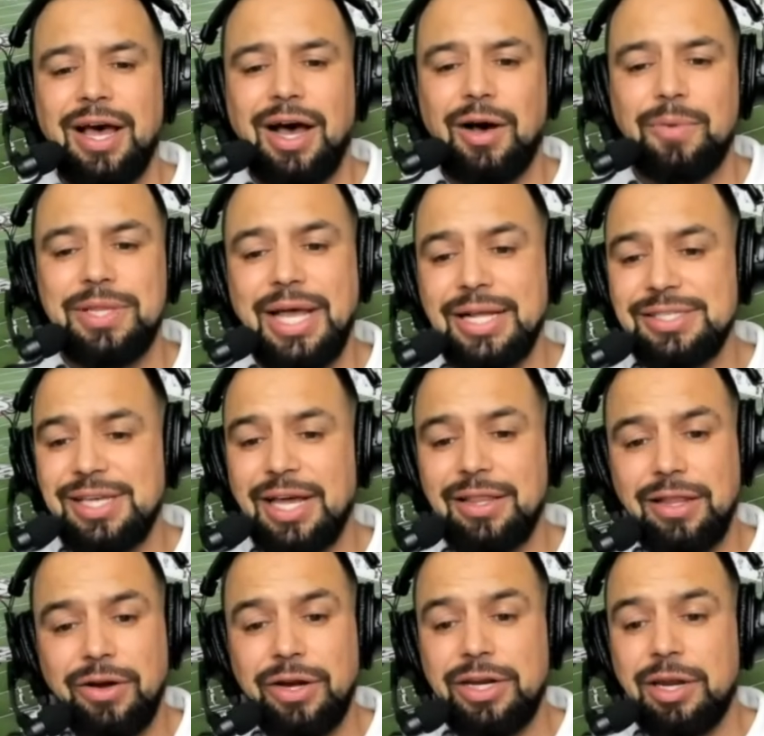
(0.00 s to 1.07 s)
With that said,
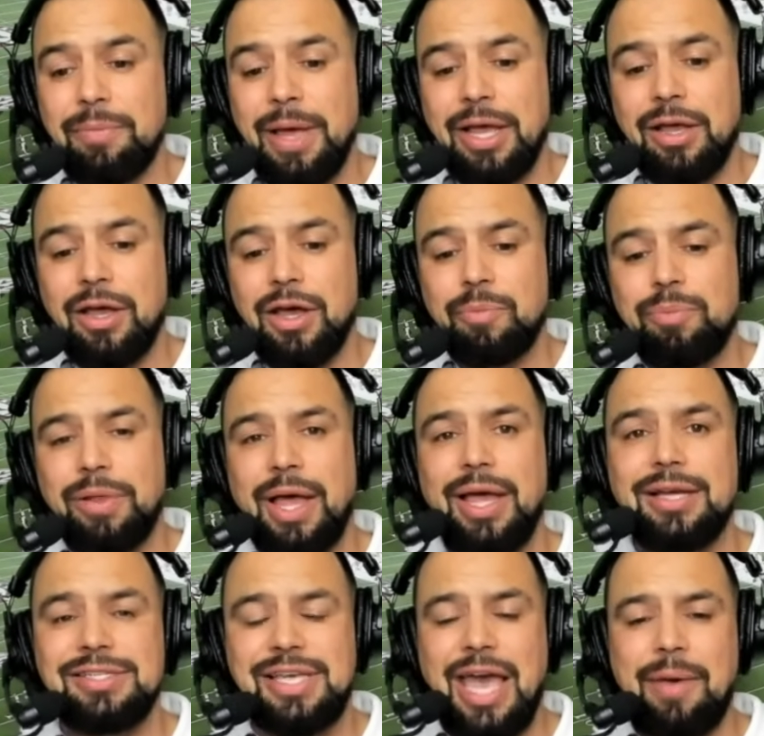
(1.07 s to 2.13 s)
Leary did make a good play,
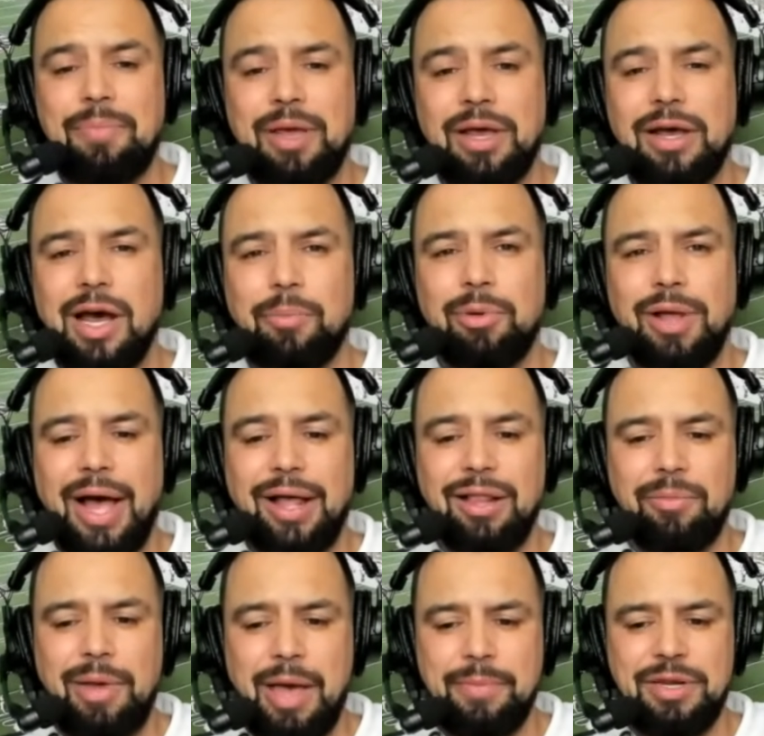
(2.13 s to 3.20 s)
escaping a couple
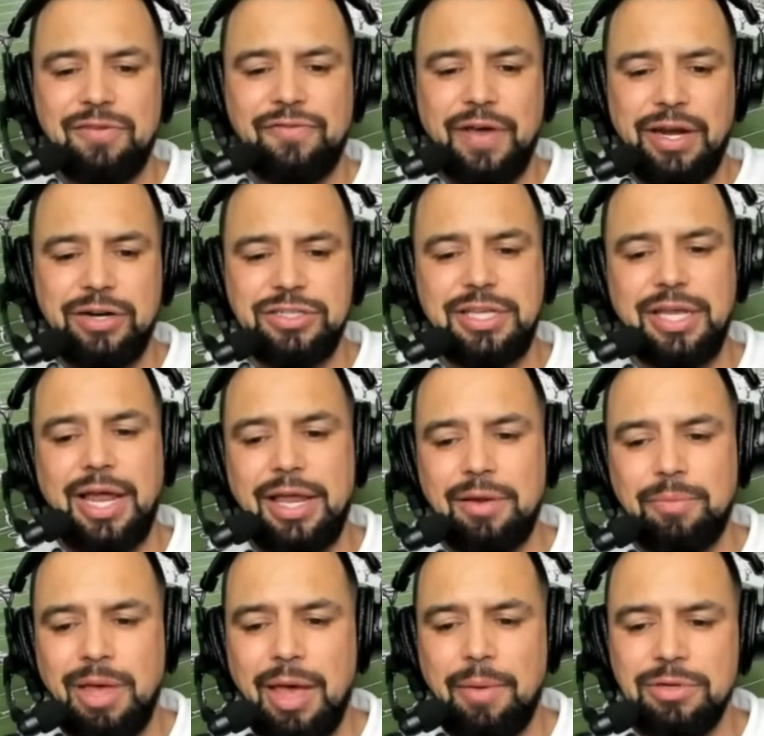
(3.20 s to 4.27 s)
Alabama defenders today
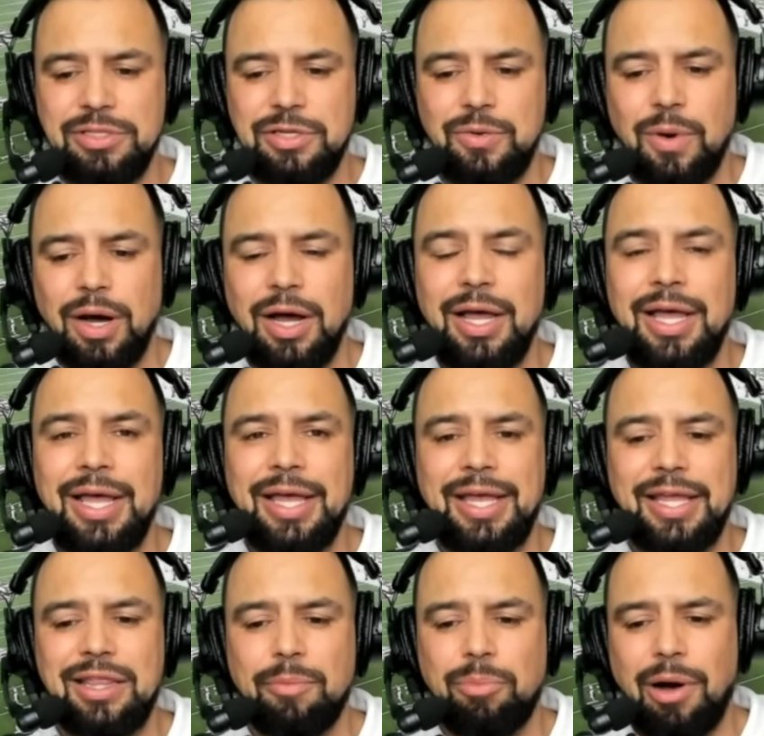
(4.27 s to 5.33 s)
to be able to
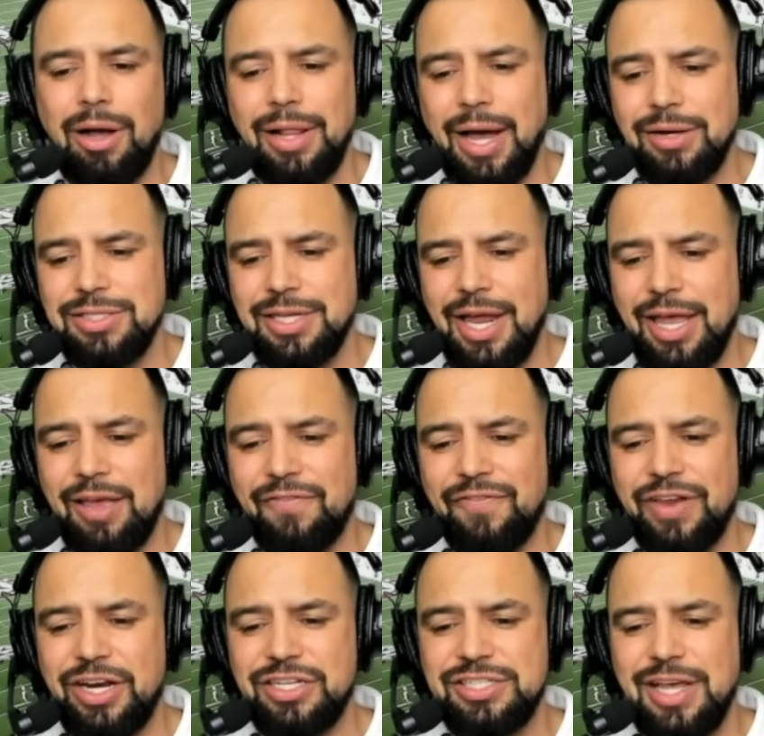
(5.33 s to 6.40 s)
get the ball out. Today he
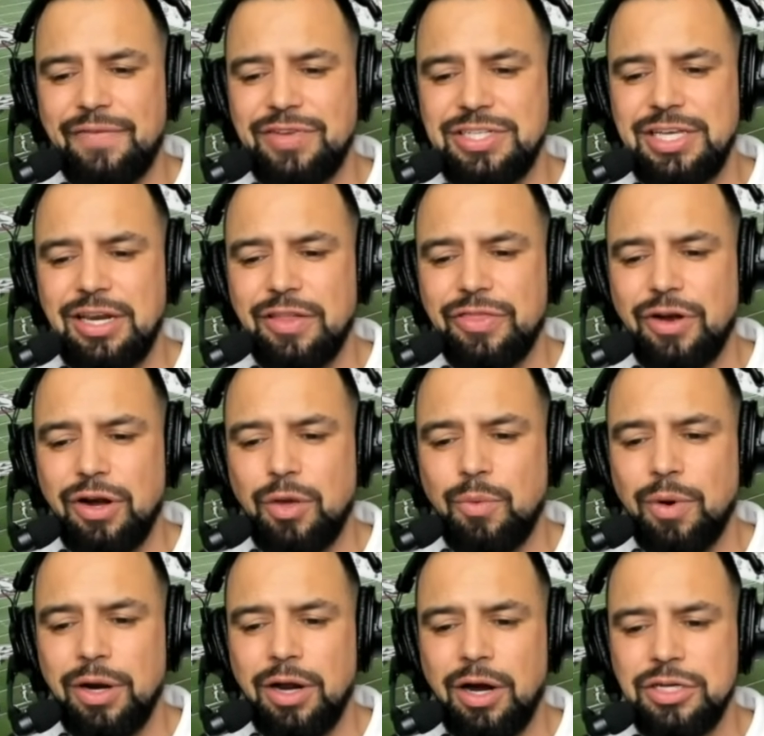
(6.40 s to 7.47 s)
finished 17 of
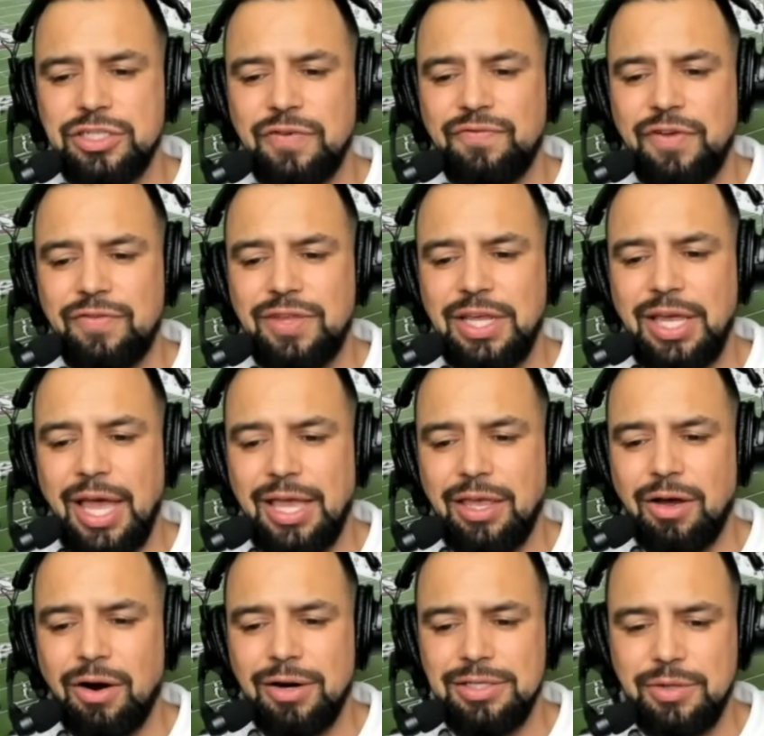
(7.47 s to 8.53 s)
31, 158
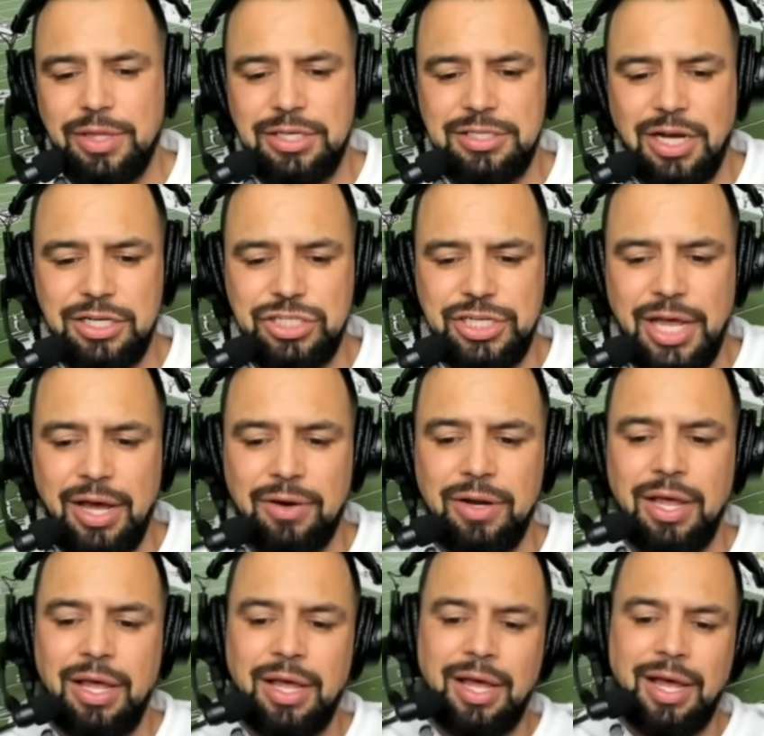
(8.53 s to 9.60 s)
yards with a touchdown.
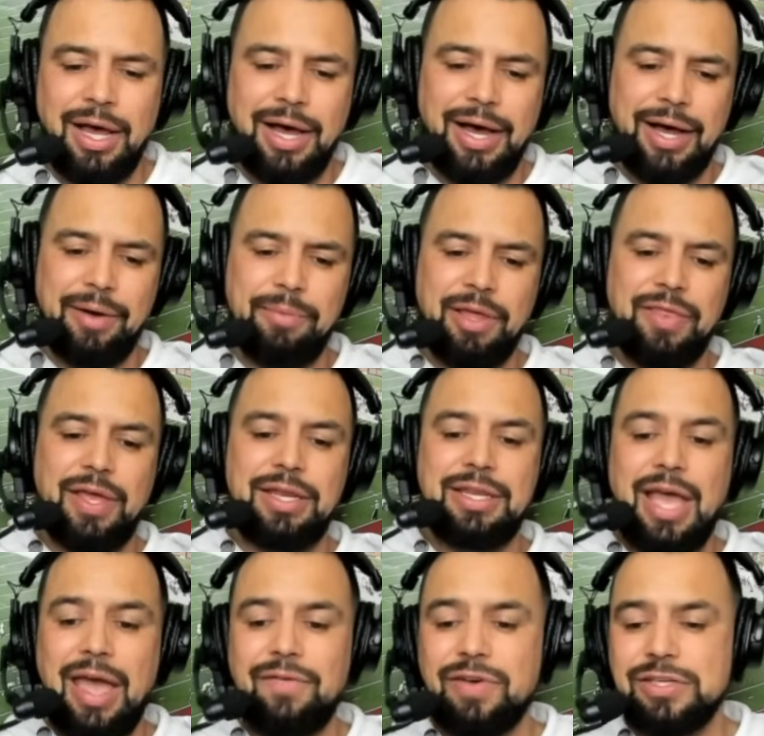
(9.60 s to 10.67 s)
And then
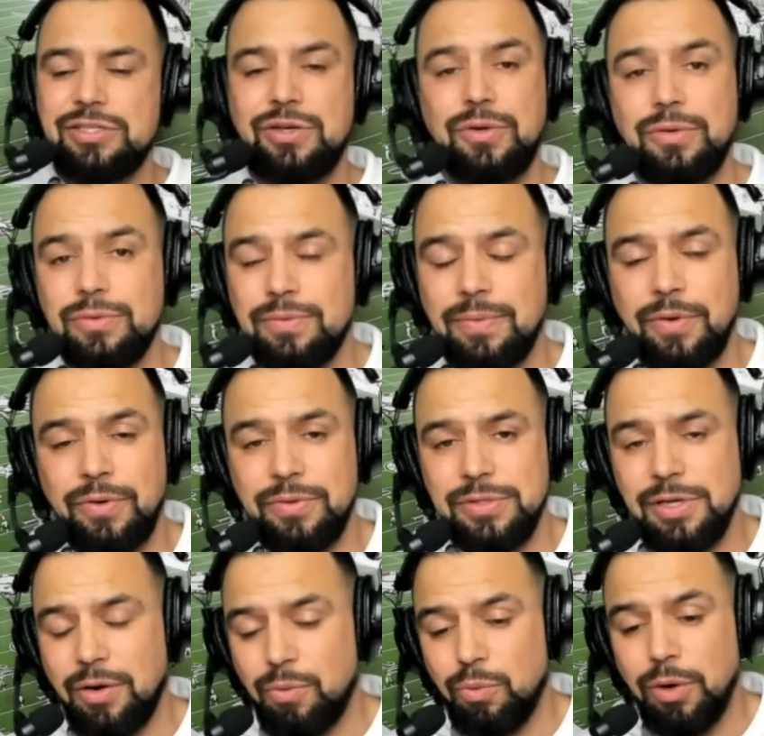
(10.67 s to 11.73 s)
Davis, who's
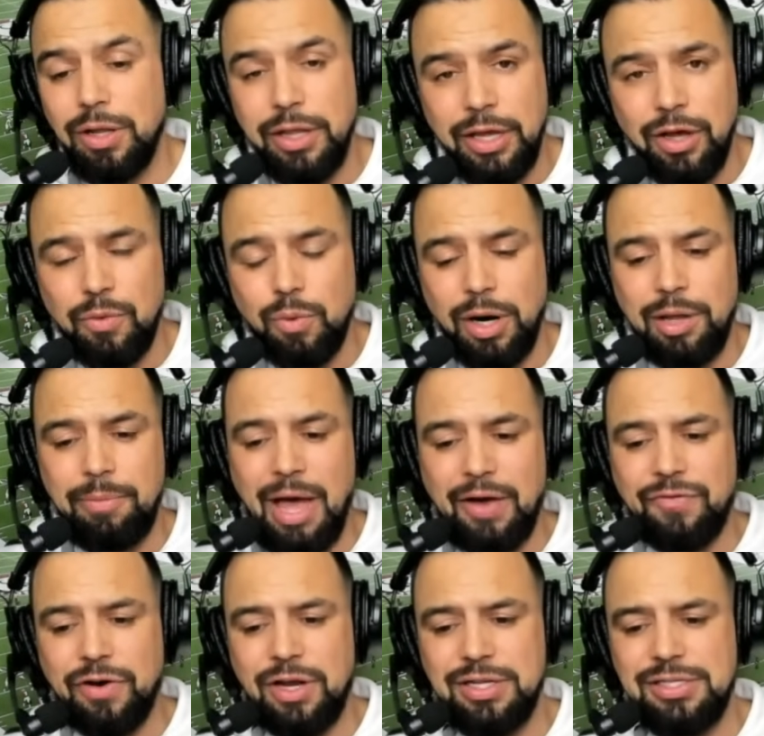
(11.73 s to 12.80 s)
a really good running
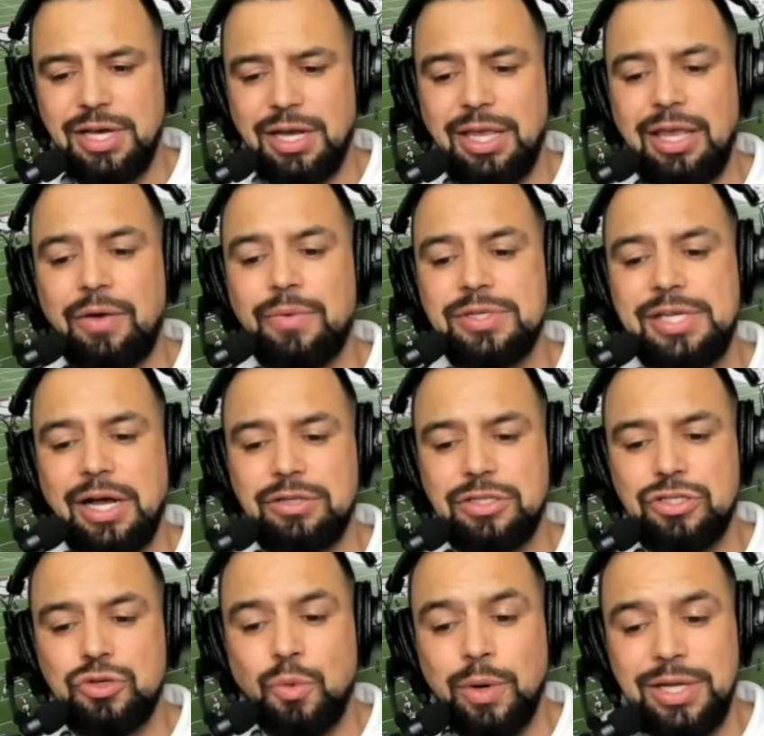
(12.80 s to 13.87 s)
back for Kentucky, he was held to
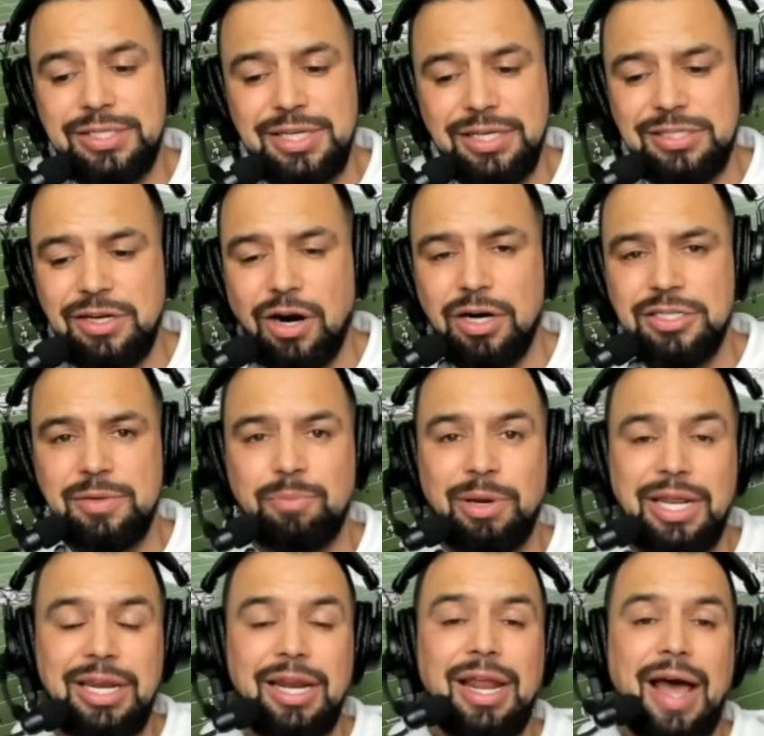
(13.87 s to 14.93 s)
26 yards, but
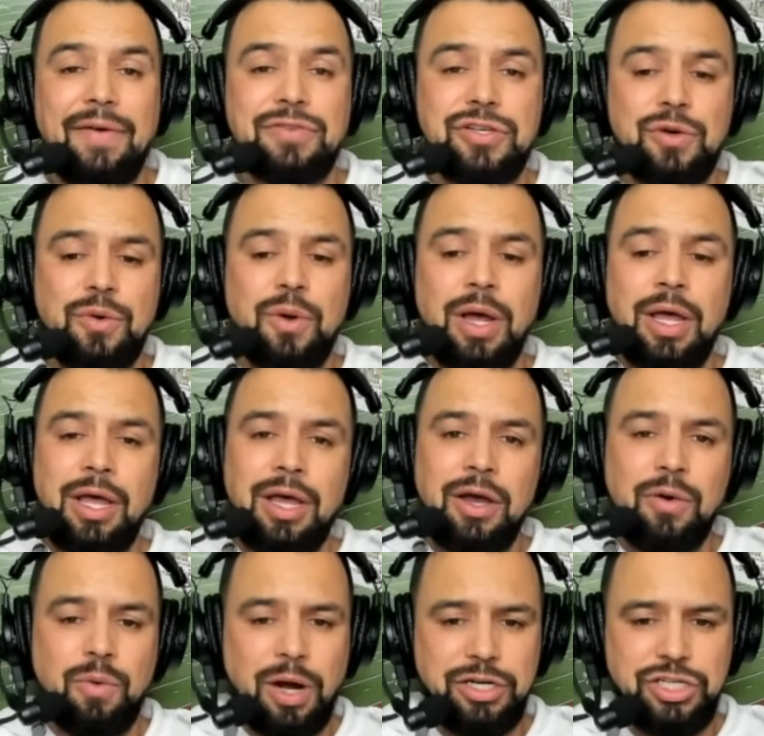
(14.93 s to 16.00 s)
he did have two
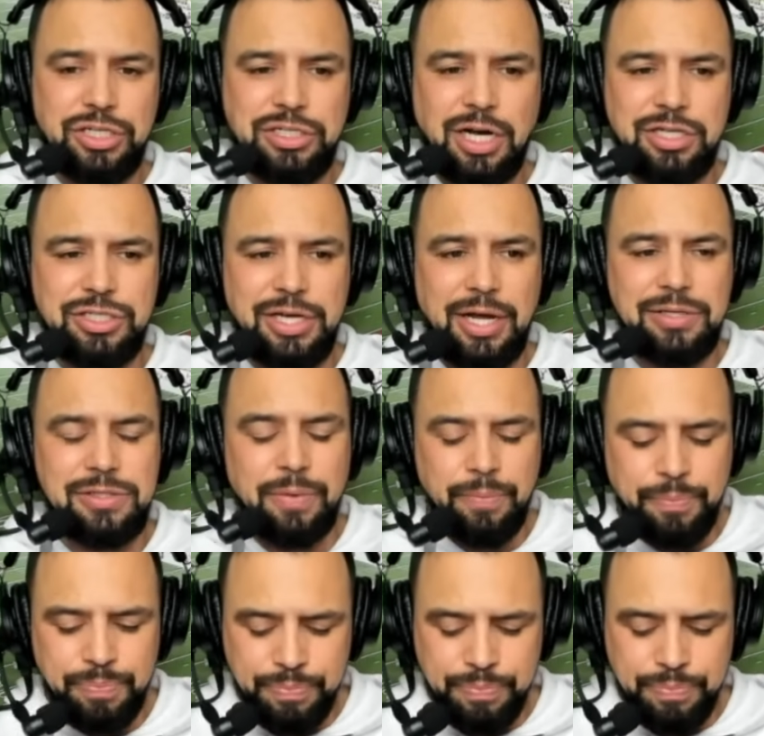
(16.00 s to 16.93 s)
rushing touchdowns.